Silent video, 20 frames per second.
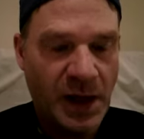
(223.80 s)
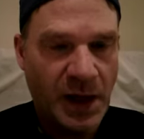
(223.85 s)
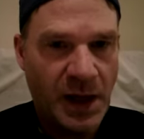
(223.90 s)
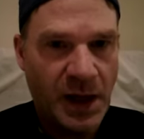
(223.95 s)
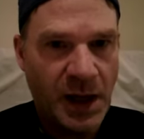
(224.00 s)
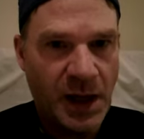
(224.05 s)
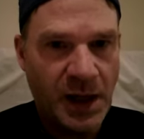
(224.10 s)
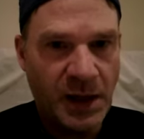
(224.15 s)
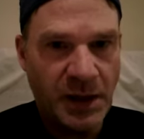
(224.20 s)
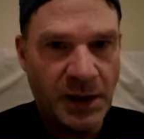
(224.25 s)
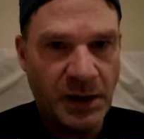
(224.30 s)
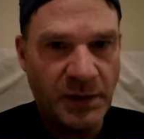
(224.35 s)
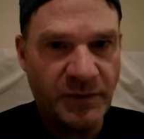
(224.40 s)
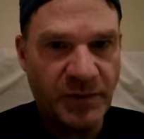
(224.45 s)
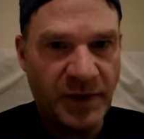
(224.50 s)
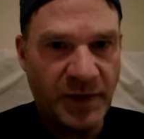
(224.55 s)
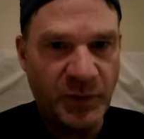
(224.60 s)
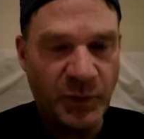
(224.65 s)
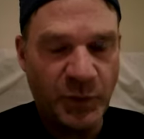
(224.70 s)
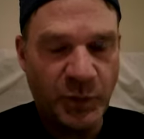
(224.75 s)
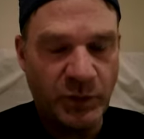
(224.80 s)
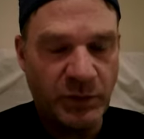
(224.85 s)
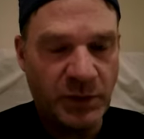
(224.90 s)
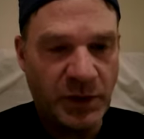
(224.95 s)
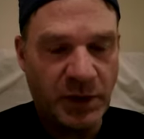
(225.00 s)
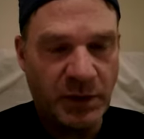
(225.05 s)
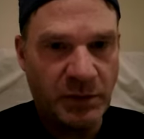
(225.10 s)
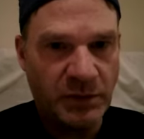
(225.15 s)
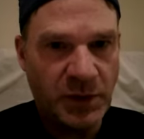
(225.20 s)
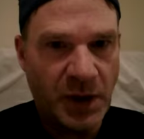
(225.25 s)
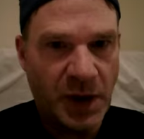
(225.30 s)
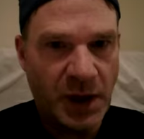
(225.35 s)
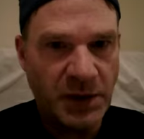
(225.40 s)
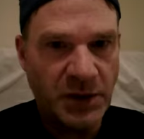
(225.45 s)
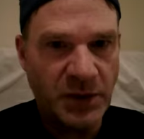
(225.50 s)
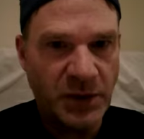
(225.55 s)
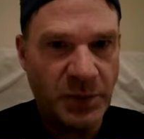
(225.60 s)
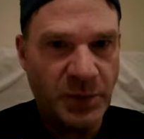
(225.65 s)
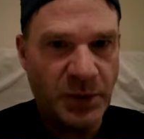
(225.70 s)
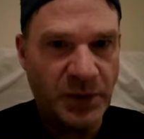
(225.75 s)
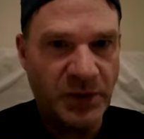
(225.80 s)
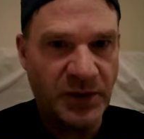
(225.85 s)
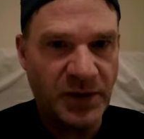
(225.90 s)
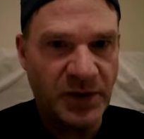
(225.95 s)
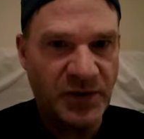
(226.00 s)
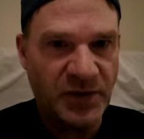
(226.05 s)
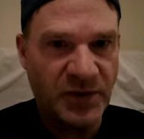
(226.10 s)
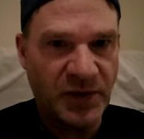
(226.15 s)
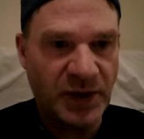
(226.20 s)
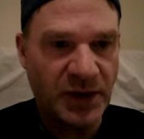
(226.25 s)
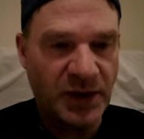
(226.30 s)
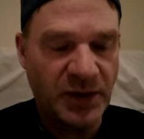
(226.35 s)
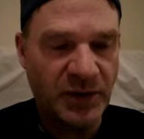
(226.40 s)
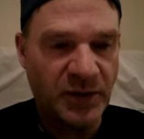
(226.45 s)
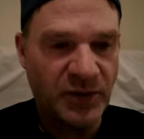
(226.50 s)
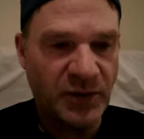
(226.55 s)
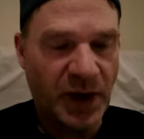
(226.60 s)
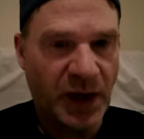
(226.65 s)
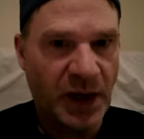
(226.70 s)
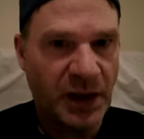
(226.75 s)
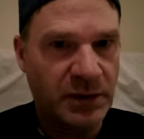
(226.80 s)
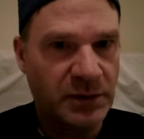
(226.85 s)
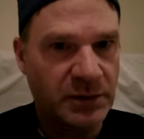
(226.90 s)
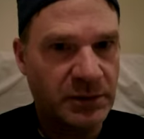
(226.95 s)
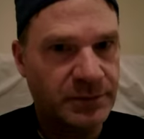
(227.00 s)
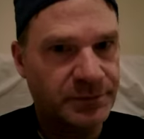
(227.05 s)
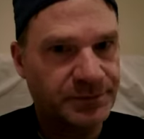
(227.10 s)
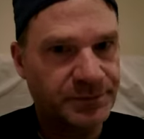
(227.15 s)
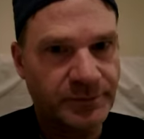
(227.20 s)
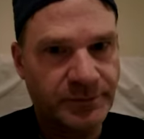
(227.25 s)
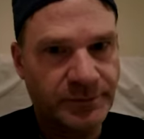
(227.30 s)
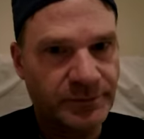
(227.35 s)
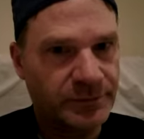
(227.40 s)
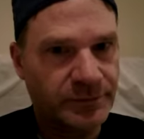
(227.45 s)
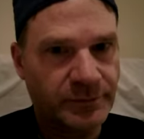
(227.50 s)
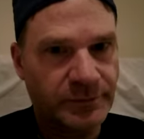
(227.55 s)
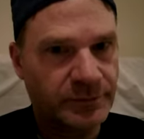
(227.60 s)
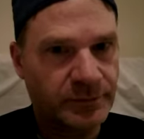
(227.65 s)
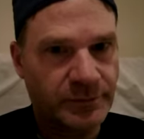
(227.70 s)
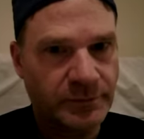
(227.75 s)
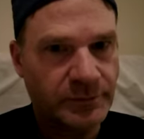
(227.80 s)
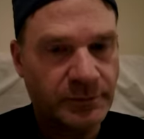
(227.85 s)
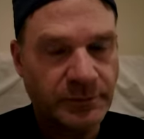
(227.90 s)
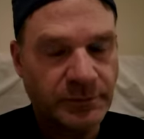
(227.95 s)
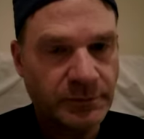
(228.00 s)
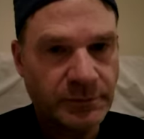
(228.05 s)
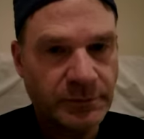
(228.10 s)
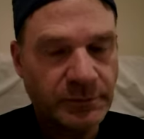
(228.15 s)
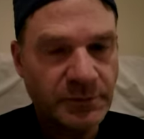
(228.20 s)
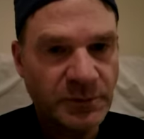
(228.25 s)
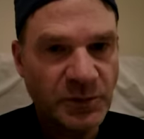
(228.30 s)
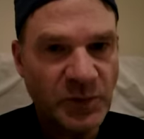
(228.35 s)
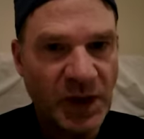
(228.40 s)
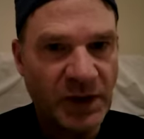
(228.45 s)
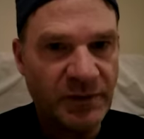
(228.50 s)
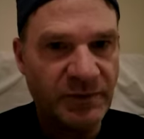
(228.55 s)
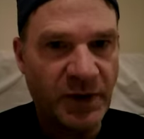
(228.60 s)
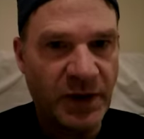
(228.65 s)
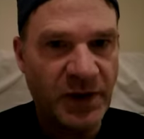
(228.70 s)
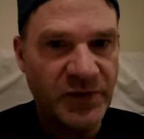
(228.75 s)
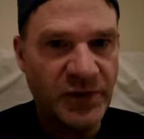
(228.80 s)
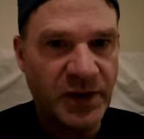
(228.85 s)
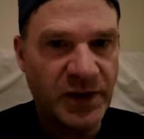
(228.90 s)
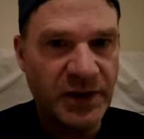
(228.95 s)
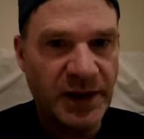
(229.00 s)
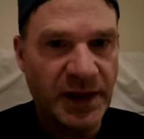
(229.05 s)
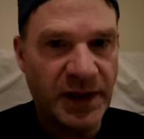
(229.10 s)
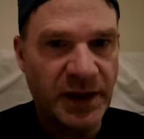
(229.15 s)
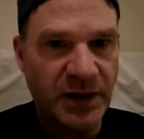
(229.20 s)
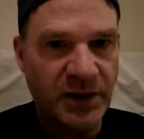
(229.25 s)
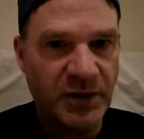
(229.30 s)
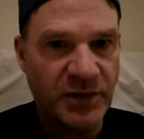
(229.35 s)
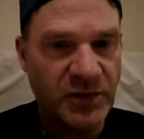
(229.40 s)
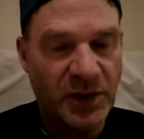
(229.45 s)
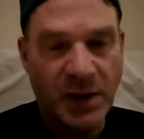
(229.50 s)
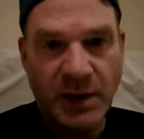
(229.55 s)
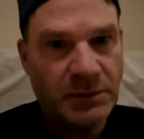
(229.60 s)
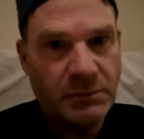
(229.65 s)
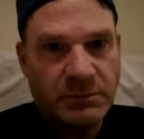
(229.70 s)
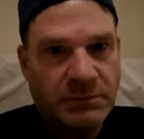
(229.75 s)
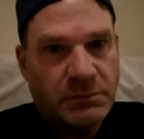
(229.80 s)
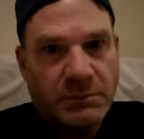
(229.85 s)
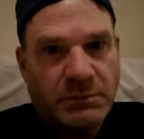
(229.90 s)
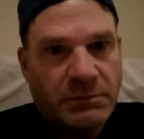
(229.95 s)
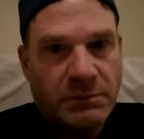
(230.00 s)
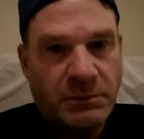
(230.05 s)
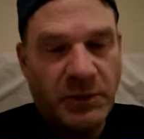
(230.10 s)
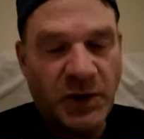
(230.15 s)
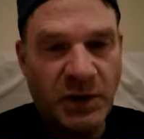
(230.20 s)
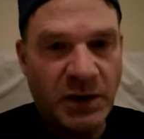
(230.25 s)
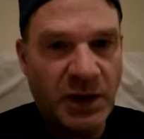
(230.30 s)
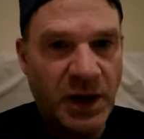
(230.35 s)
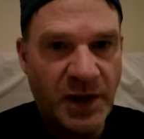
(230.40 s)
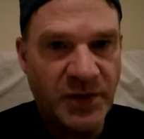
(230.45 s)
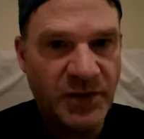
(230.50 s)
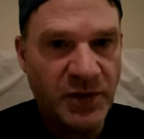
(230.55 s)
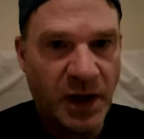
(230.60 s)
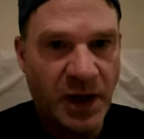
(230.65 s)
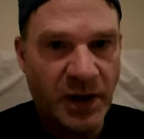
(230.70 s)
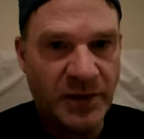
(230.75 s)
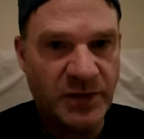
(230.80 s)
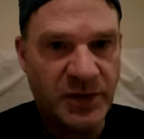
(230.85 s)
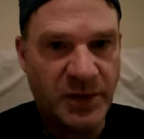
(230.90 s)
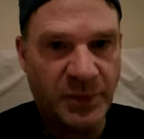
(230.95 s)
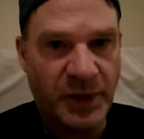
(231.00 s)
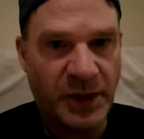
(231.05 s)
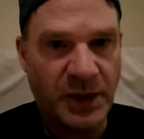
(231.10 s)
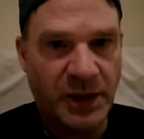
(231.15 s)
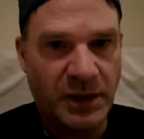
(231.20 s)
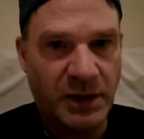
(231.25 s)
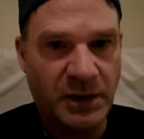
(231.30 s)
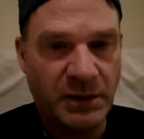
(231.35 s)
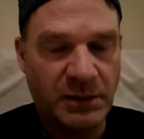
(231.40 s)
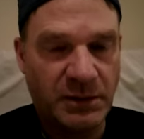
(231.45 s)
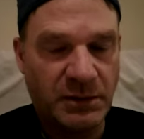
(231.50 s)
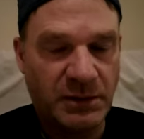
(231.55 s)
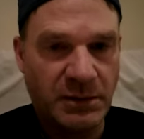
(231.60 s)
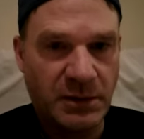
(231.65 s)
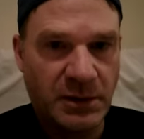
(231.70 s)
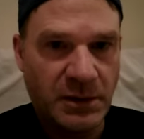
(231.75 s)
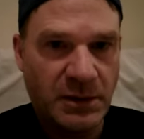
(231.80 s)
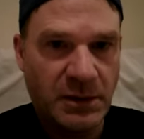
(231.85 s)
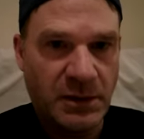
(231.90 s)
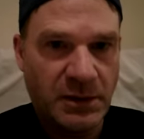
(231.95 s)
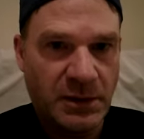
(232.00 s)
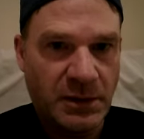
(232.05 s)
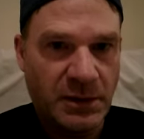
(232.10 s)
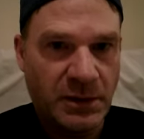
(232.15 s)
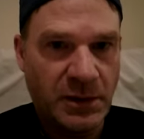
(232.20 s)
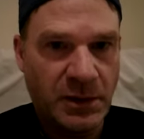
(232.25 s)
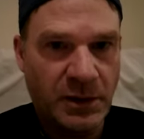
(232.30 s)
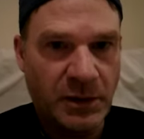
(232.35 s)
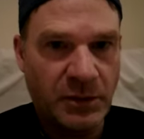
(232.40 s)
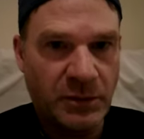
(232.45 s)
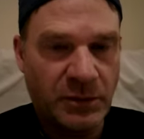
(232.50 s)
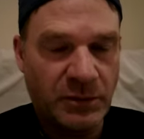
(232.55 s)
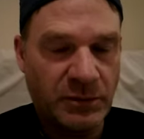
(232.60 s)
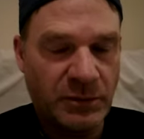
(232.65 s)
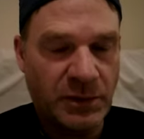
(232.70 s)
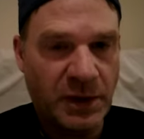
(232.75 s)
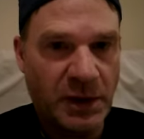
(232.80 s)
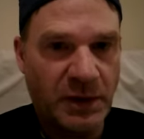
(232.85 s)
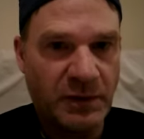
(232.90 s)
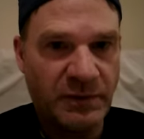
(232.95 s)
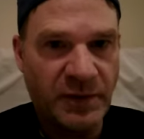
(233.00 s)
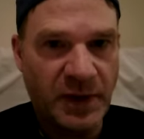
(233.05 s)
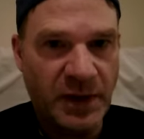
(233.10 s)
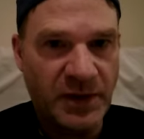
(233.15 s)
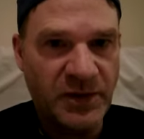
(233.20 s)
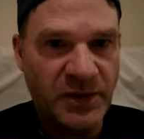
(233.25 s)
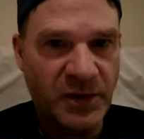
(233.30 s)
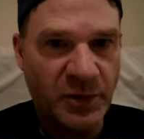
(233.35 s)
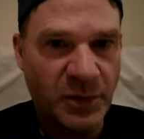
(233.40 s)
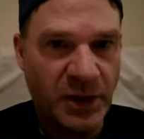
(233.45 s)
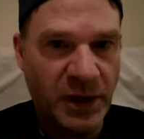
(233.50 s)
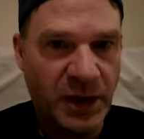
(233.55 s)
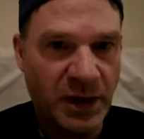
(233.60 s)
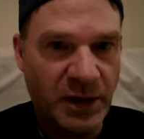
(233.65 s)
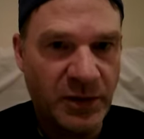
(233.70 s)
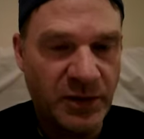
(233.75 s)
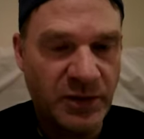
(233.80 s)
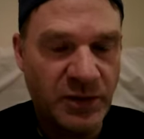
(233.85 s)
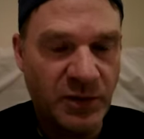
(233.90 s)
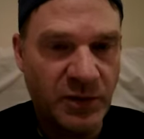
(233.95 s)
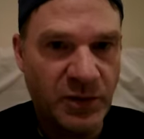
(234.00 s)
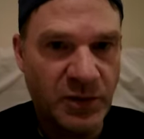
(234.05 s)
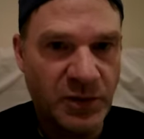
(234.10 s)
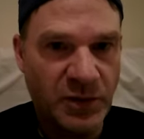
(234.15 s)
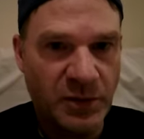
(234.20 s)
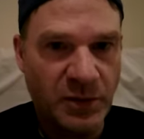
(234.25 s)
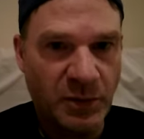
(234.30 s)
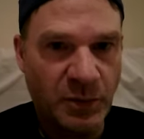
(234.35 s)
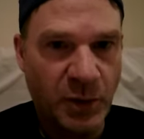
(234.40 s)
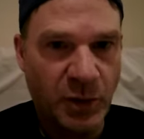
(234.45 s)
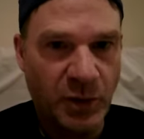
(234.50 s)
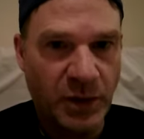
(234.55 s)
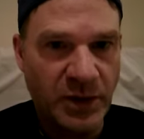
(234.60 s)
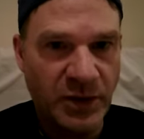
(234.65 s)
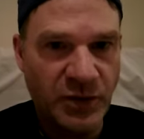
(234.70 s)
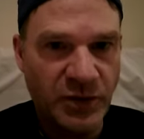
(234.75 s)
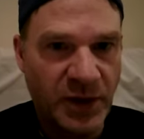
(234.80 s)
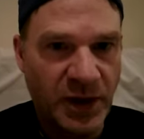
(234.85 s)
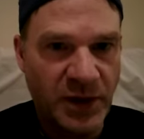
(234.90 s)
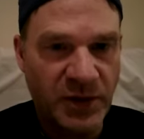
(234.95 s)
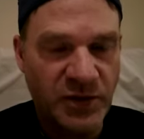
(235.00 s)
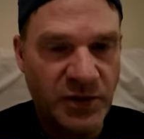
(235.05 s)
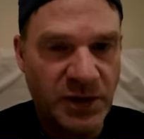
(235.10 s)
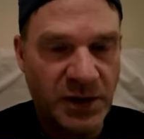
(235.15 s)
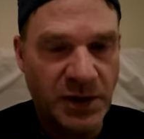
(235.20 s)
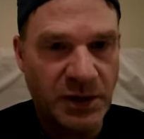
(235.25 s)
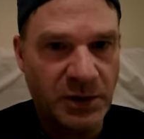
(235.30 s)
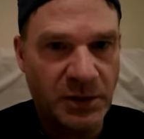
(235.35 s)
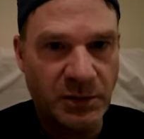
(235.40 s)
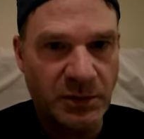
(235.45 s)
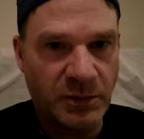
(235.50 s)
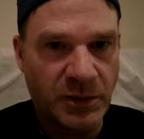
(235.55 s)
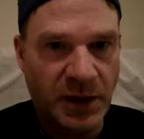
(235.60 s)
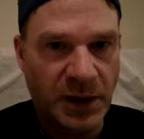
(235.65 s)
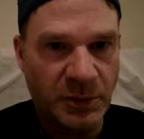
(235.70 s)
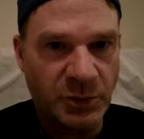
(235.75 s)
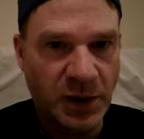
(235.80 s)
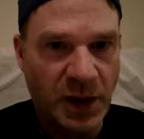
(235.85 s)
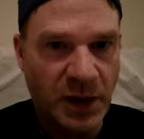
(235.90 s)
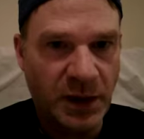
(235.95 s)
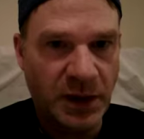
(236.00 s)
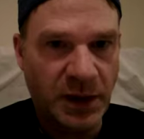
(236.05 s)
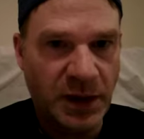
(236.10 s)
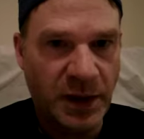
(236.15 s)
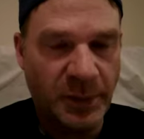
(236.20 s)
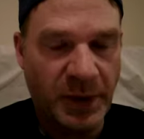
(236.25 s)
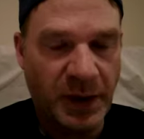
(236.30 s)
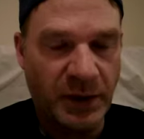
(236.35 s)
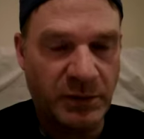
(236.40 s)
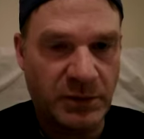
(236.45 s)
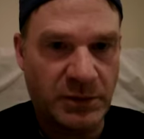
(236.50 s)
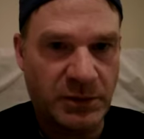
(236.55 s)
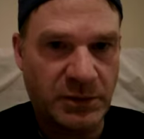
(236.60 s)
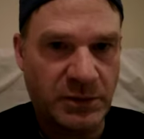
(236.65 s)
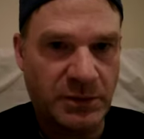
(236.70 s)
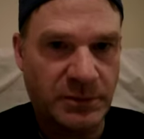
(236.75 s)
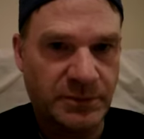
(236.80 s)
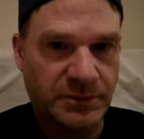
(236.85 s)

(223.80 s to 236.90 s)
And if I've, talked to you about these things and it falls on dead ears, you're a lost cause to me. I'll find somebody else who's more interested in what I'm talking about.